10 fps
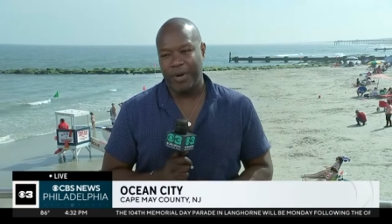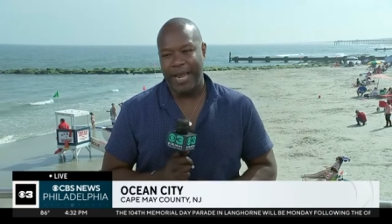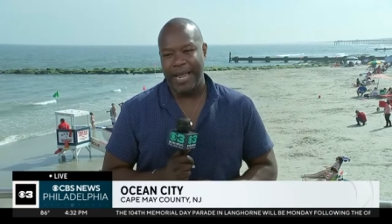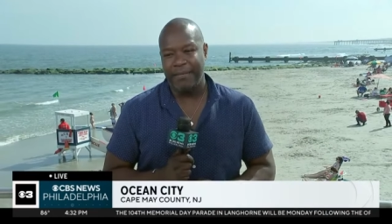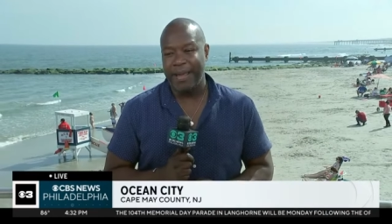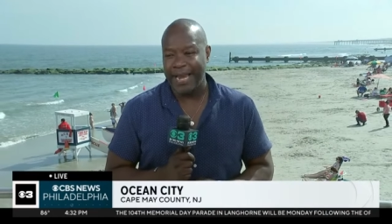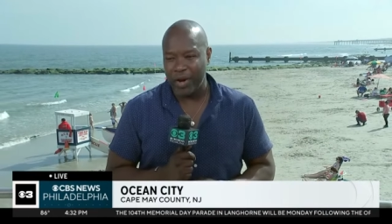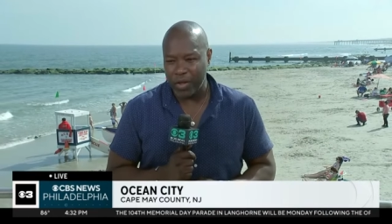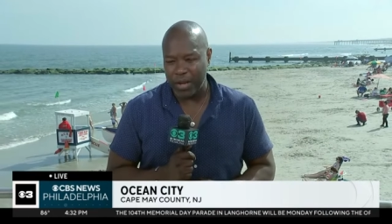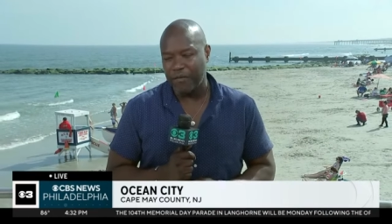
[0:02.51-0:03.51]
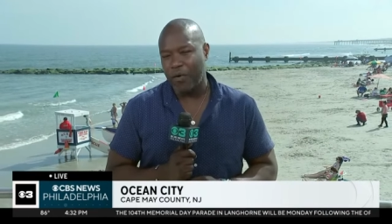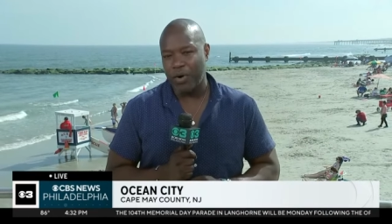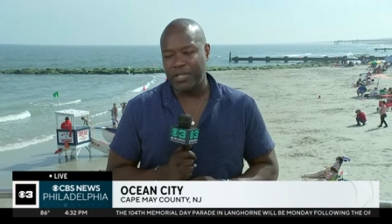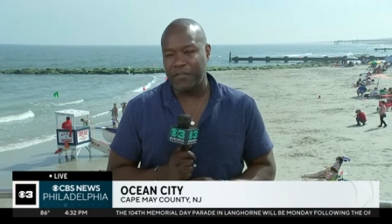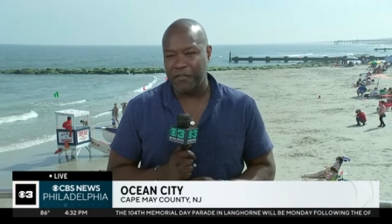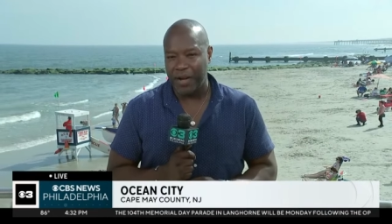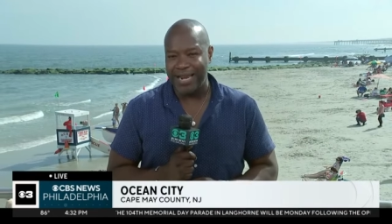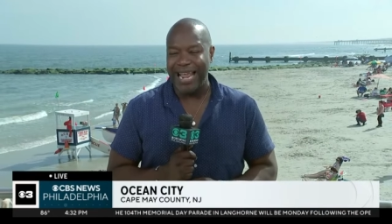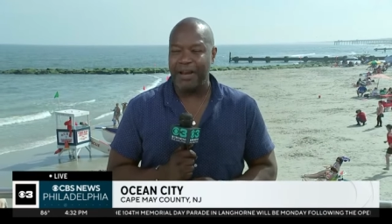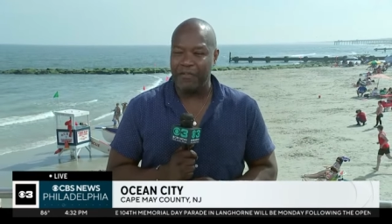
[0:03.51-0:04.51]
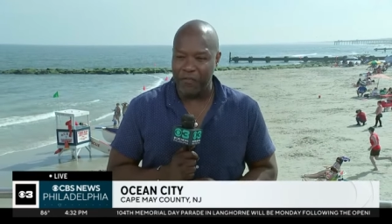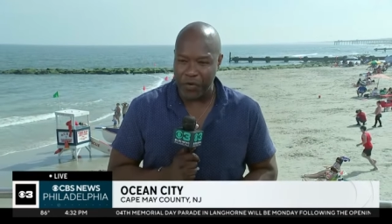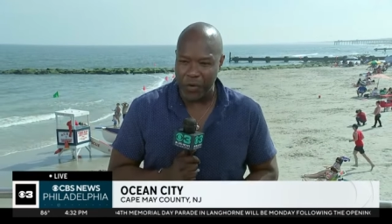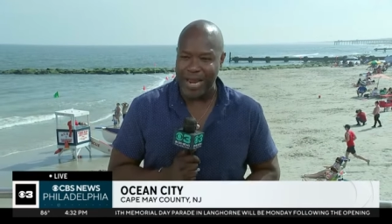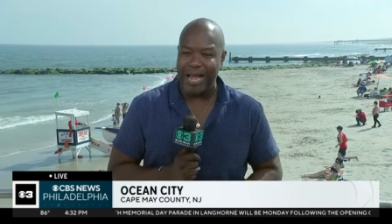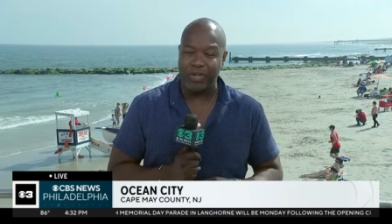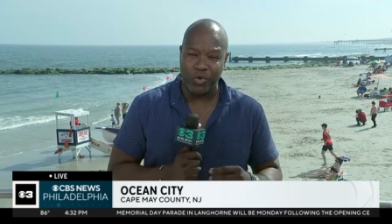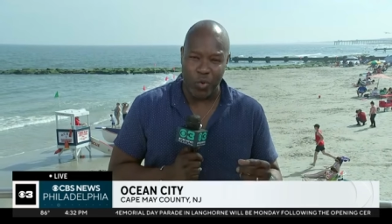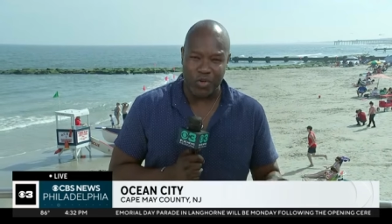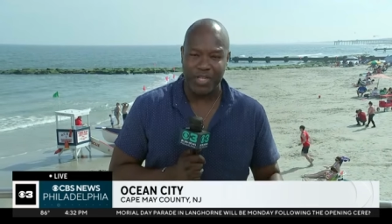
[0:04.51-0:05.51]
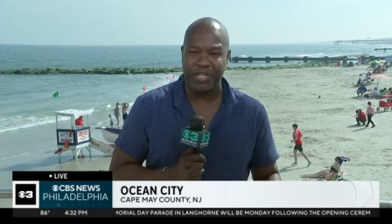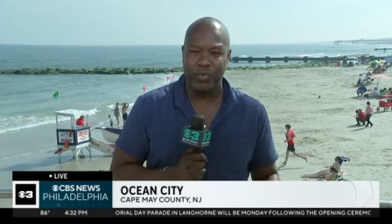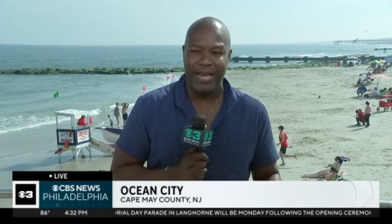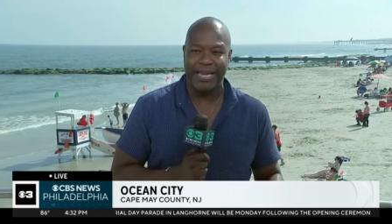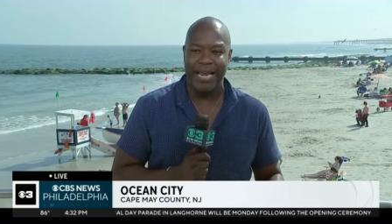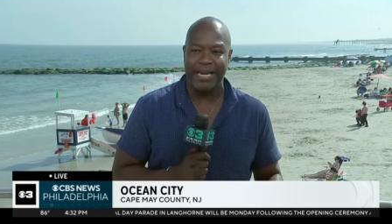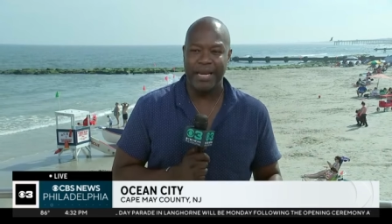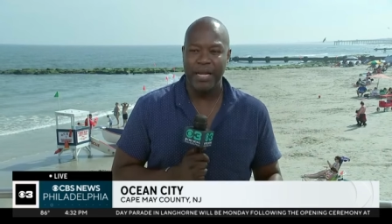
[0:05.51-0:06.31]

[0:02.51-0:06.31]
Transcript: and many are looking forward to fun and food outdoors this weekend.